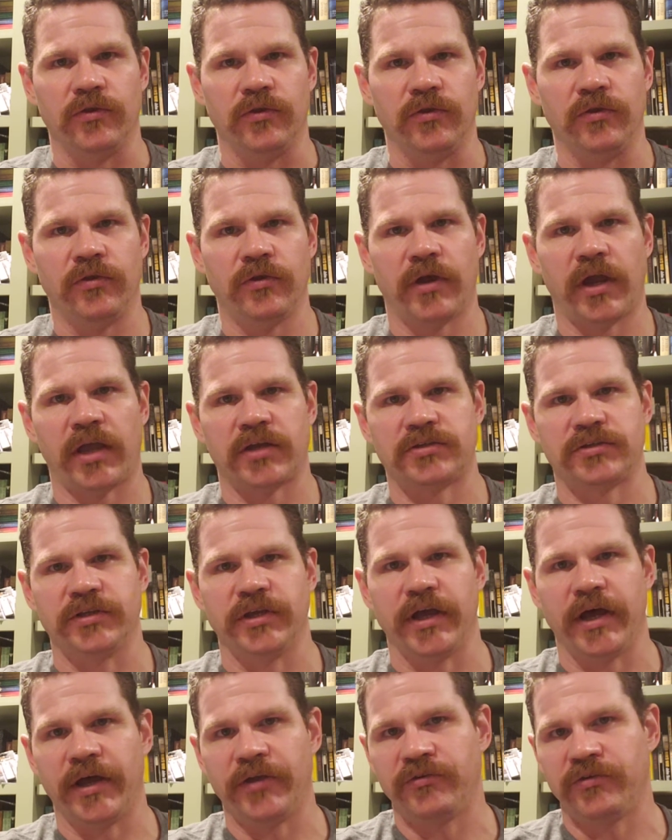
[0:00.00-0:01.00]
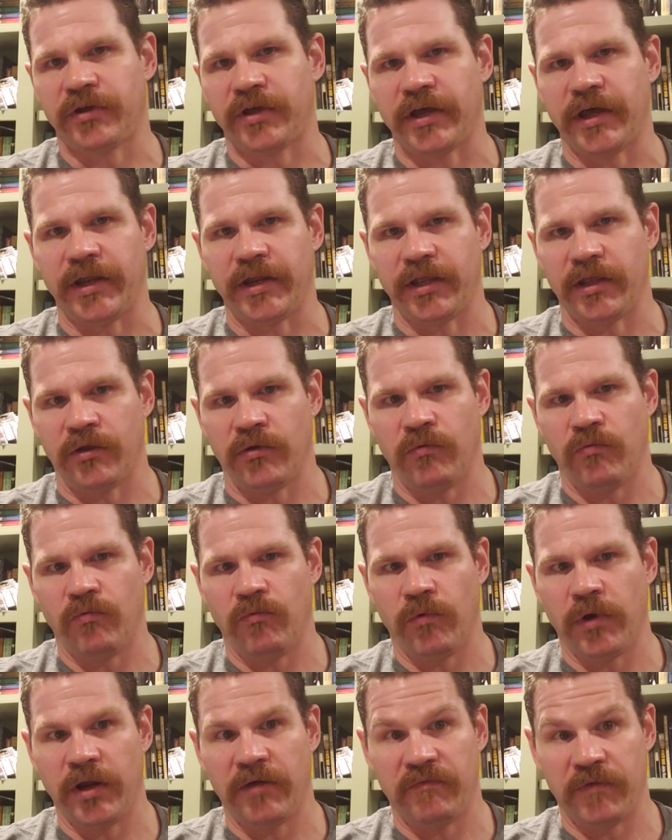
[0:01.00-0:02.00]
you're actually undercutting
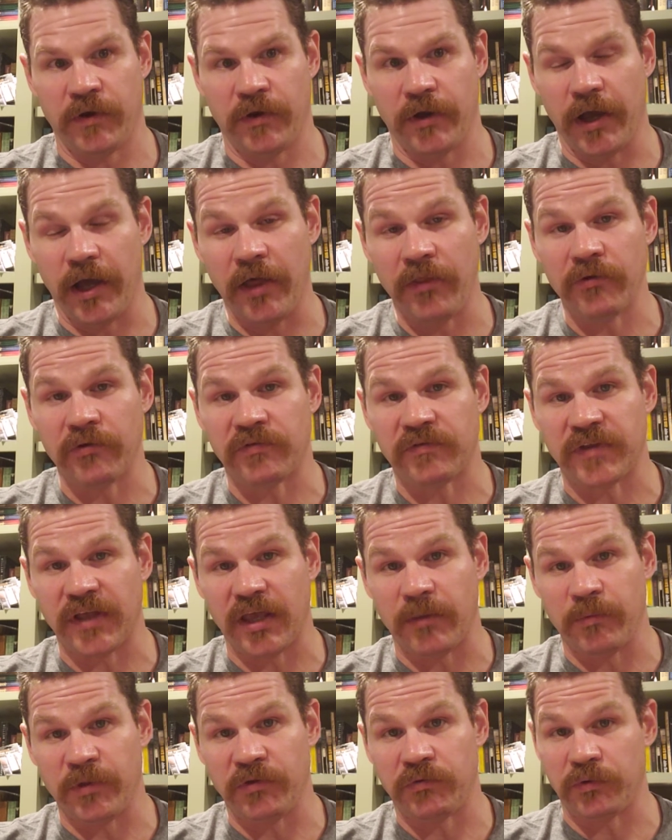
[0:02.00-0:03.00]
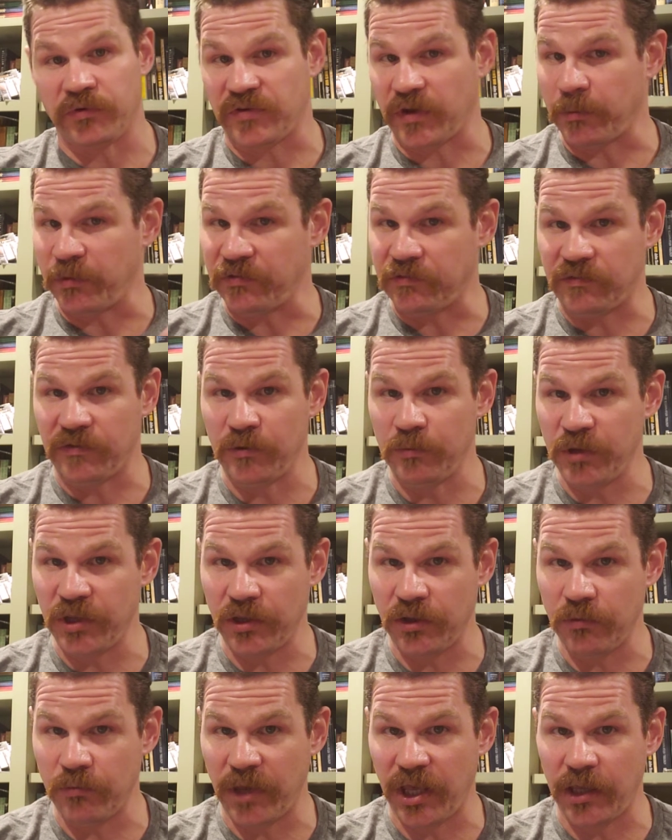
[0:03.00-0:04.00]
one of your other statements, which I'm assuming
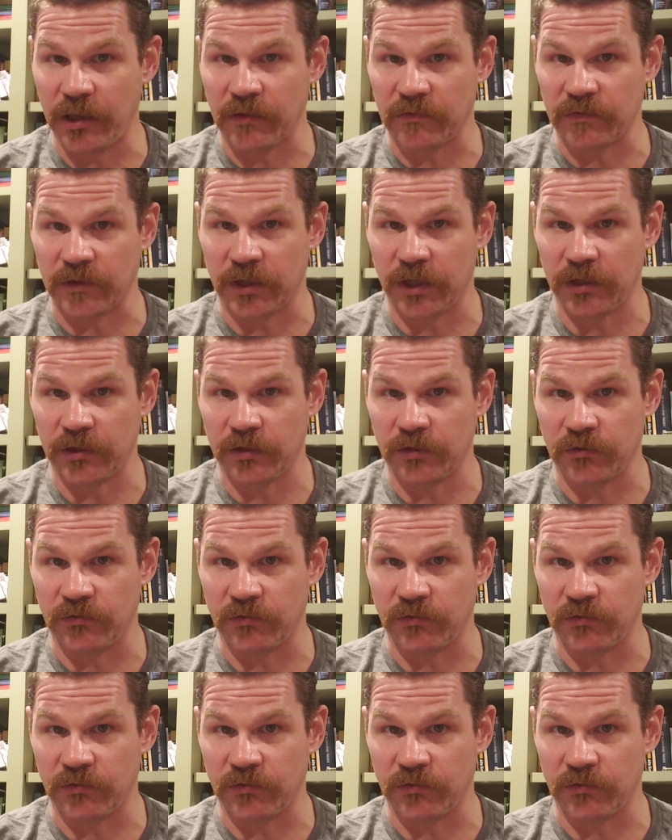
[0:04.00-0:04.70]
you make as a gun